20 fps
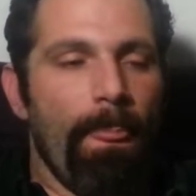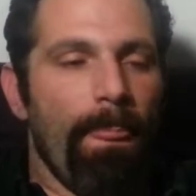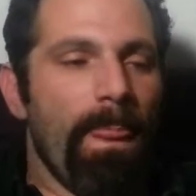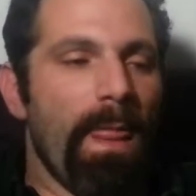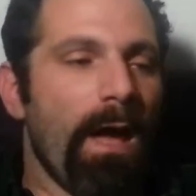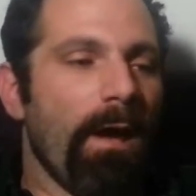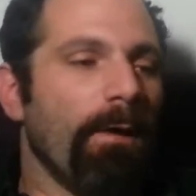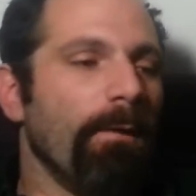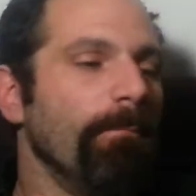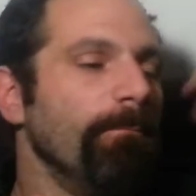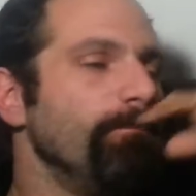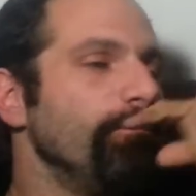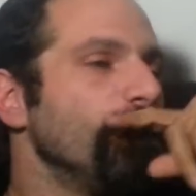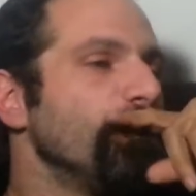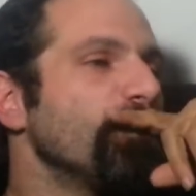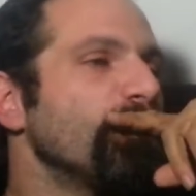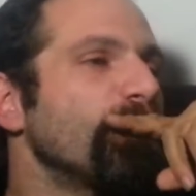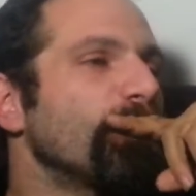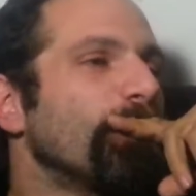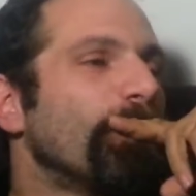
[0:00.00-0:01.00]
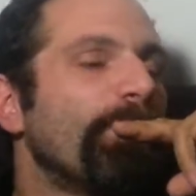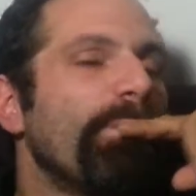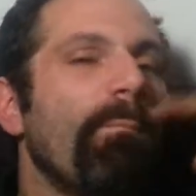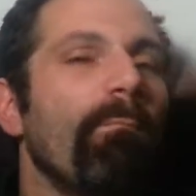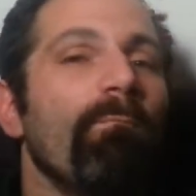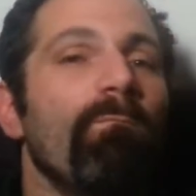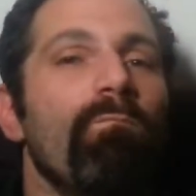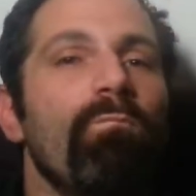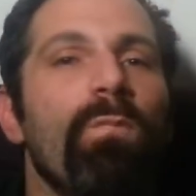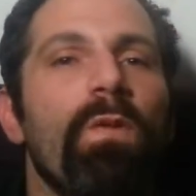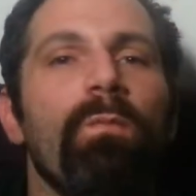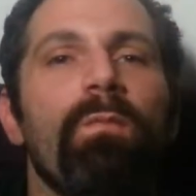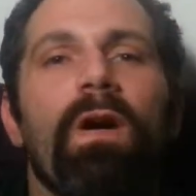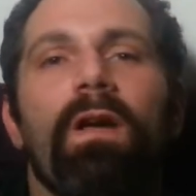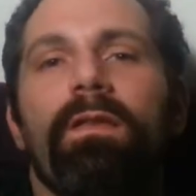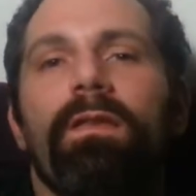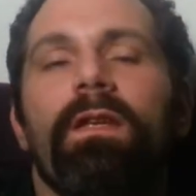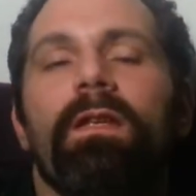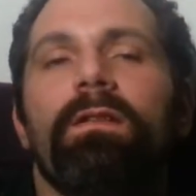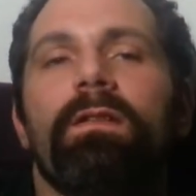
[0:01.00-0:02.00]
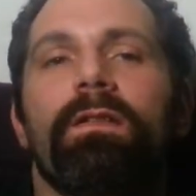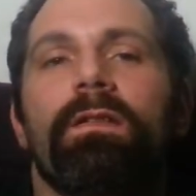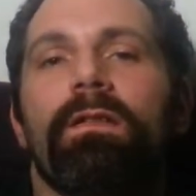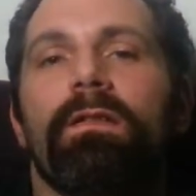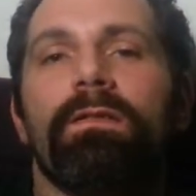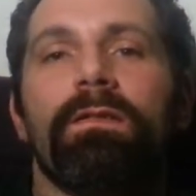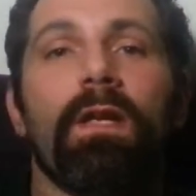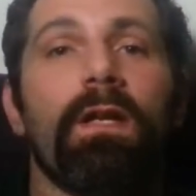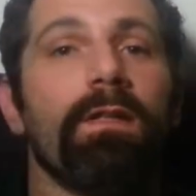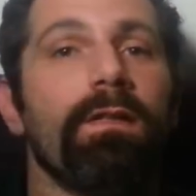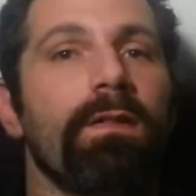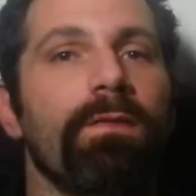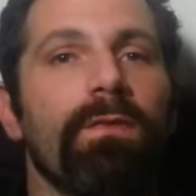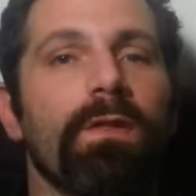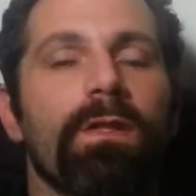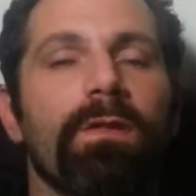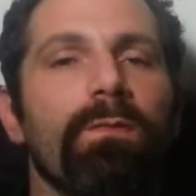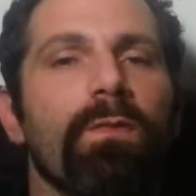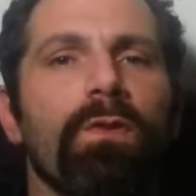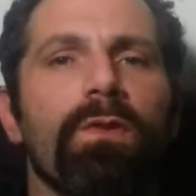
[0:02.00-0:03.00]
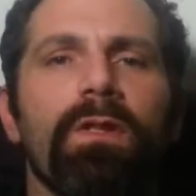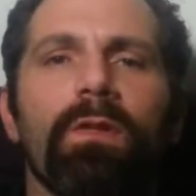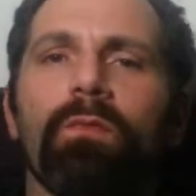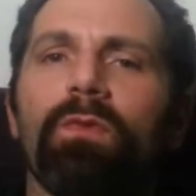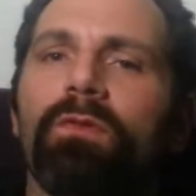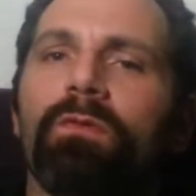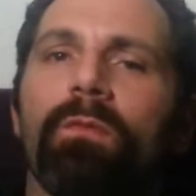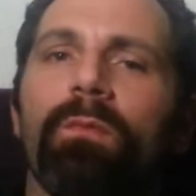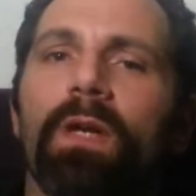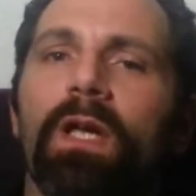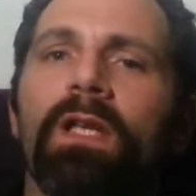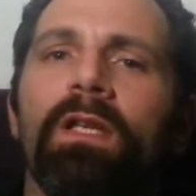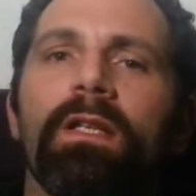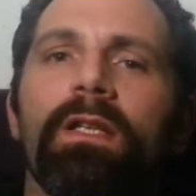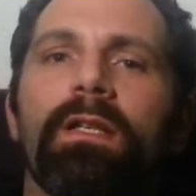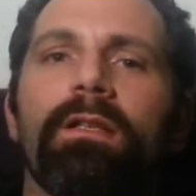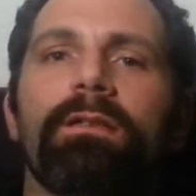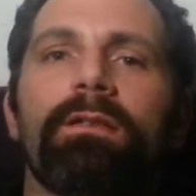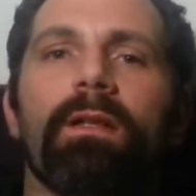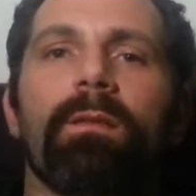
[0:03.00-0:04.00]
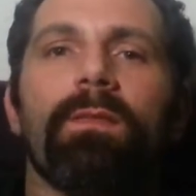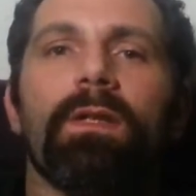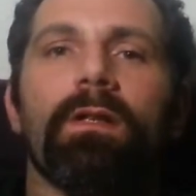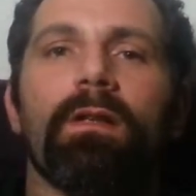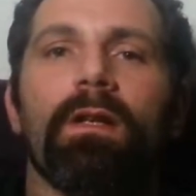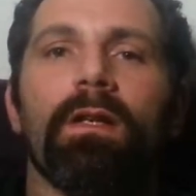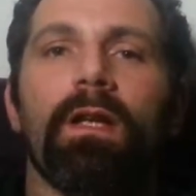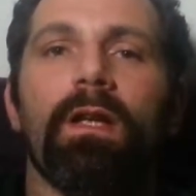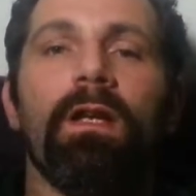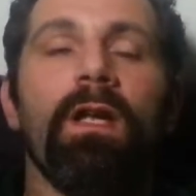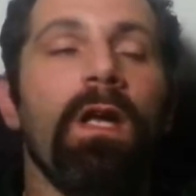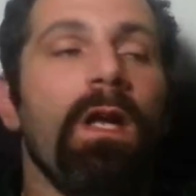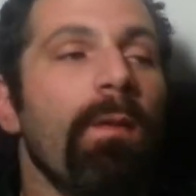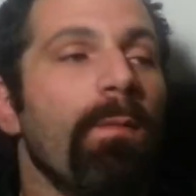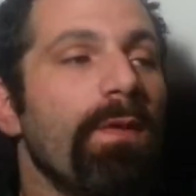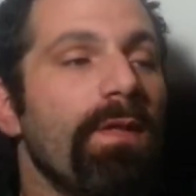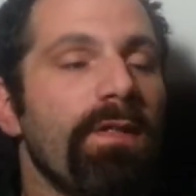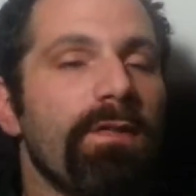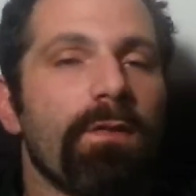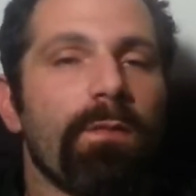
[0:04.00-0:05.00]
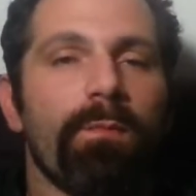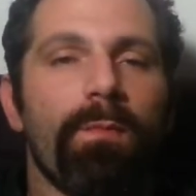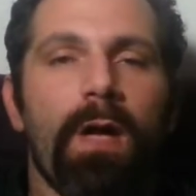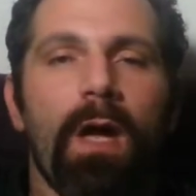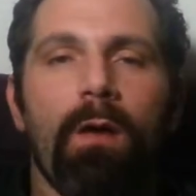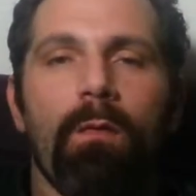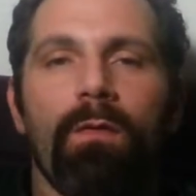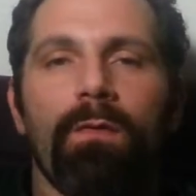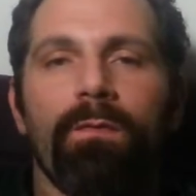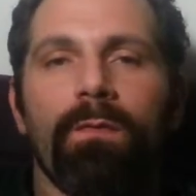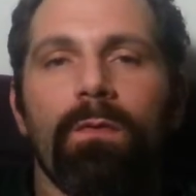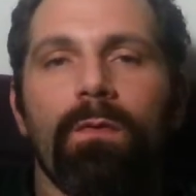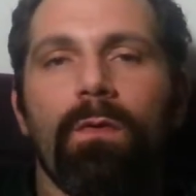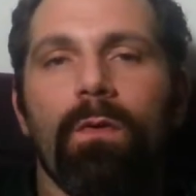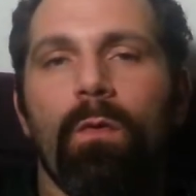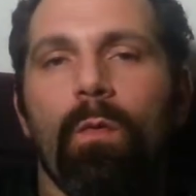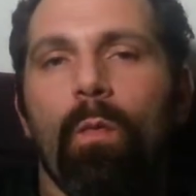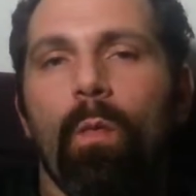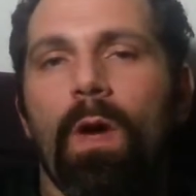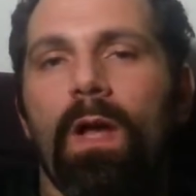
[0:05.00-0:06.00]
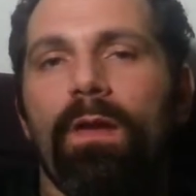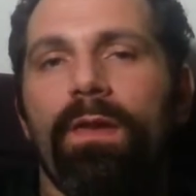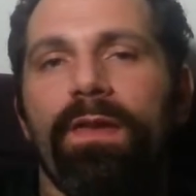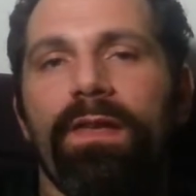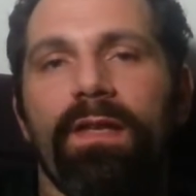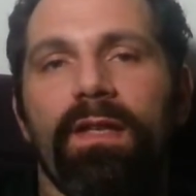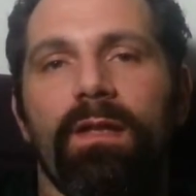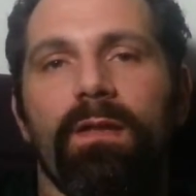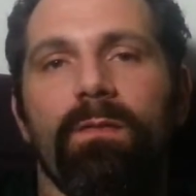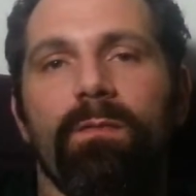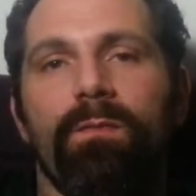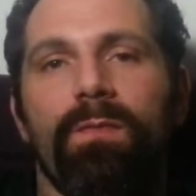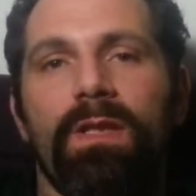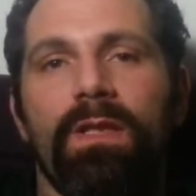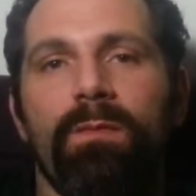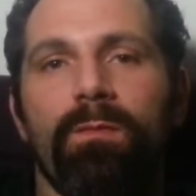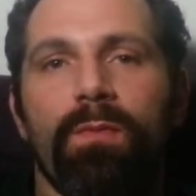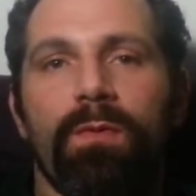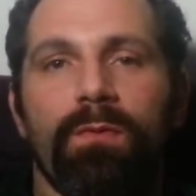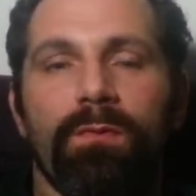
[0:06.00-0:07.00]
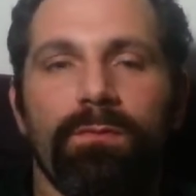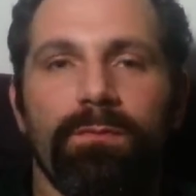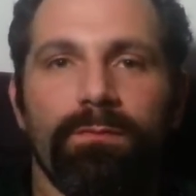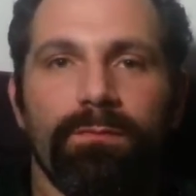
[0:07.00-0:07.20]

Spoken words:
Now, you might think that the scientific community would rebel against something like that. But these are powerful, wealthy people.